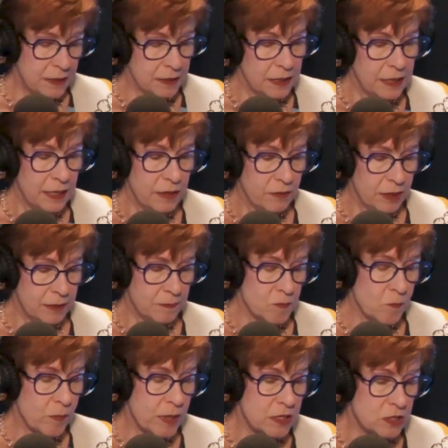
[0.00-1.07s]
at any rate,
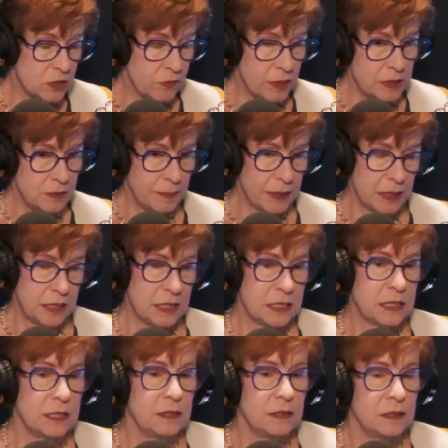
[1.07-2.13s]
it's great to be in
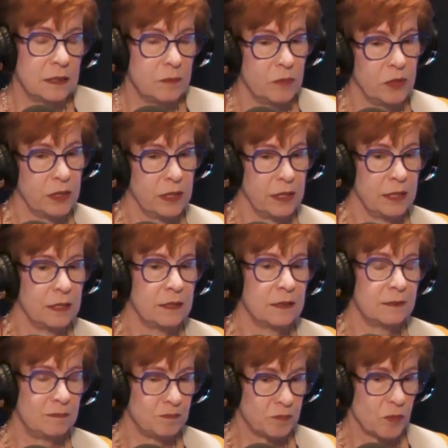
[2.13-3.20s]
Easton. I'm really
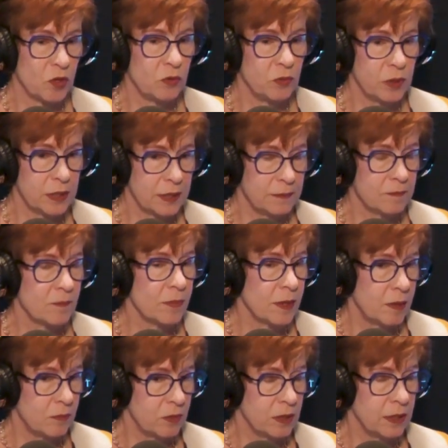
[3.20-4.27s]
it's a good really, town.
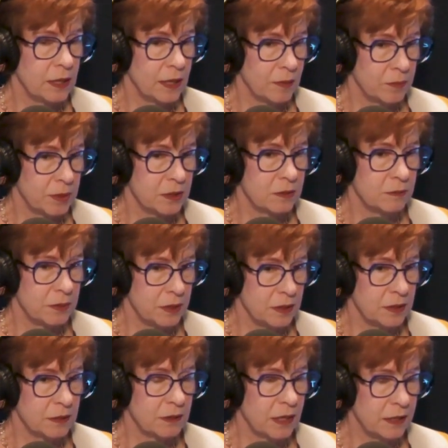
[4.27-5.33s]
I'm really happy to yeah. be
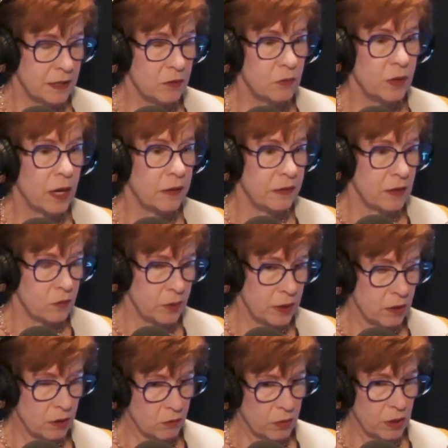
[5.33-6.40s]
here. I think we I think we
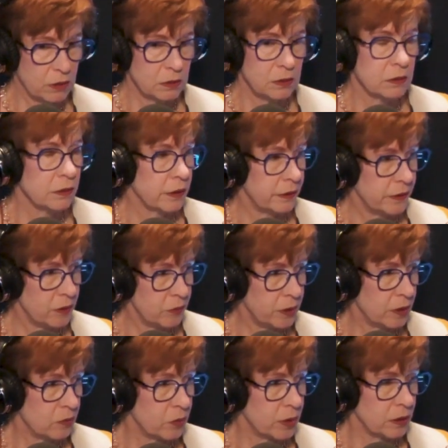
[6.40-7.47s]
are well I think we
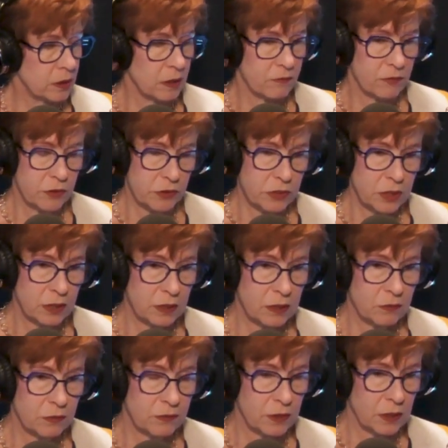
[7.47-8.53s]
are well governed. I think
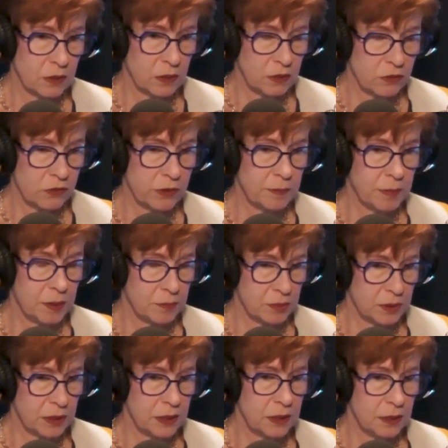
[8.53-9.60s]
we've got a lot of great, great. people
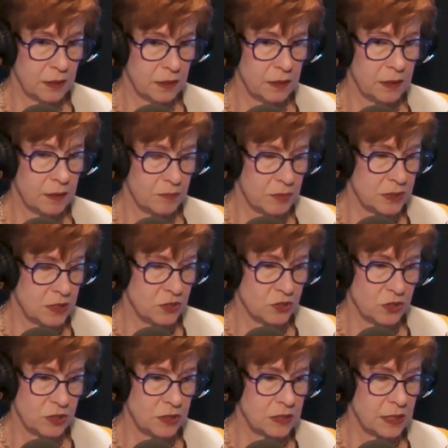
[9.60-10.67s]
in uh, in
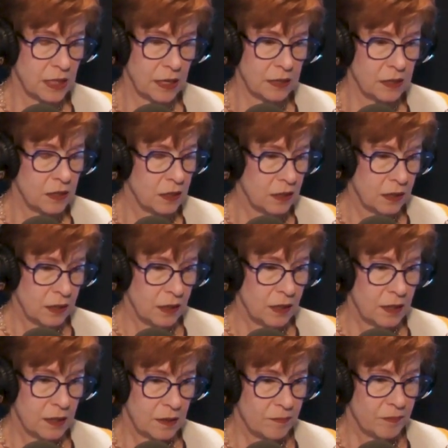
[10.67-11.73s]
positions and
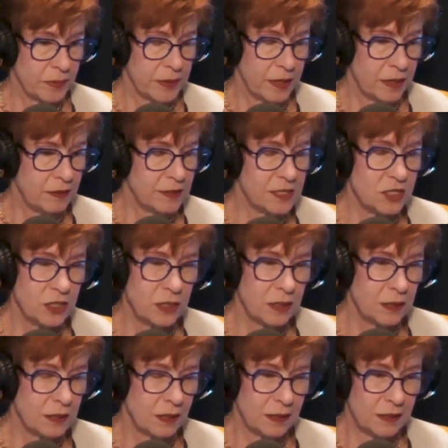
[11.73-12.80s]
um and just
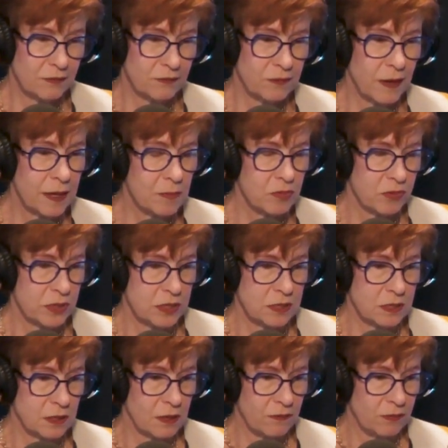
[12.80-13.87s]
the
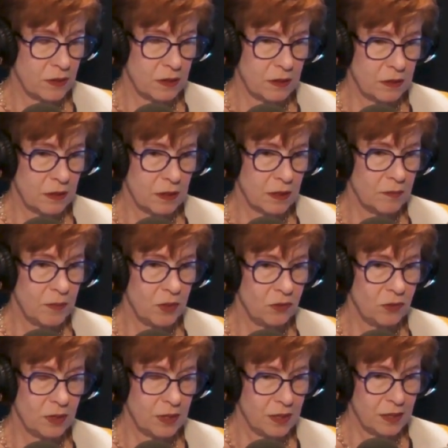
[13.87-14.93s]
vibrance of the
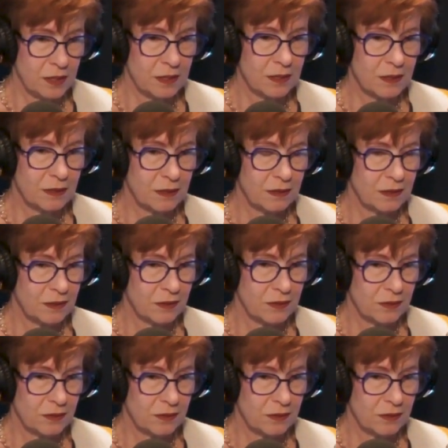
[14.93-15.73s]
community uh